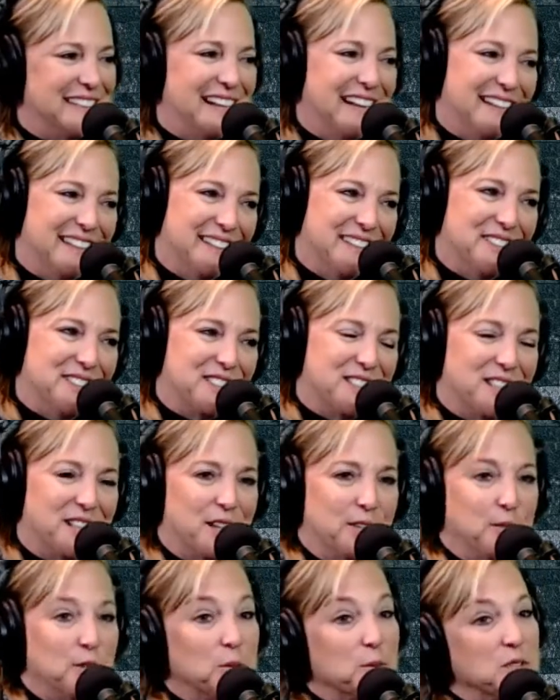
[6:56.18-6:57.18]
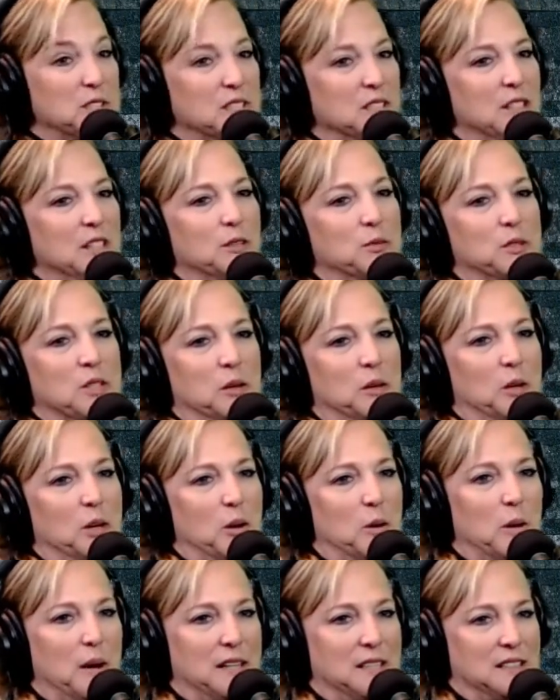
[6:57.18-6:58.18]
I know it's tough. It was an
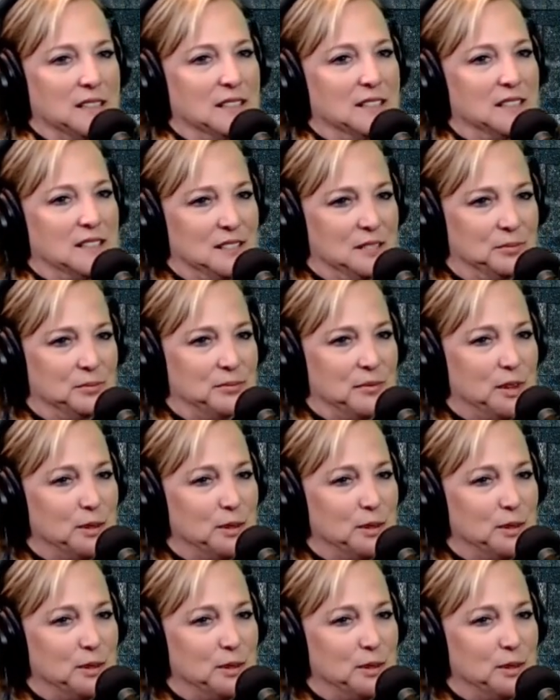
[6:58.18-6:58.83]
acquaintance, of